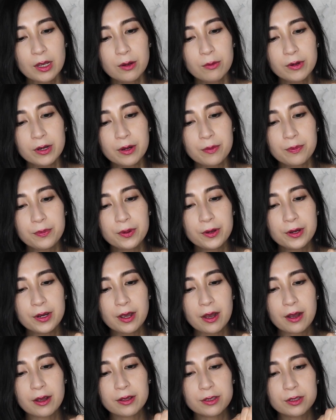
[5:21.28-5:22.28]
I'm gonna put
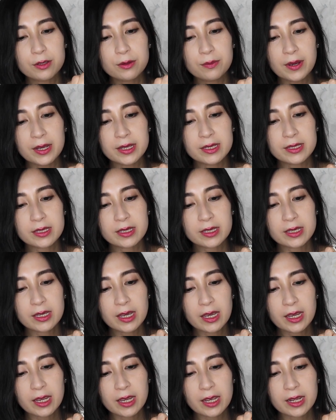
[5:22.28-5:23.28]
it onto my
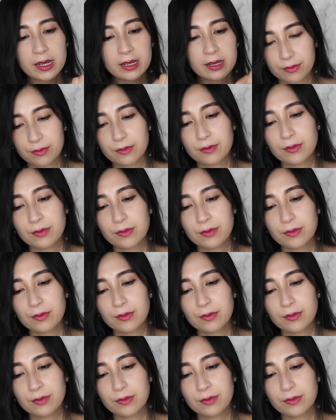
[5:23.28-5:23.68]
skin.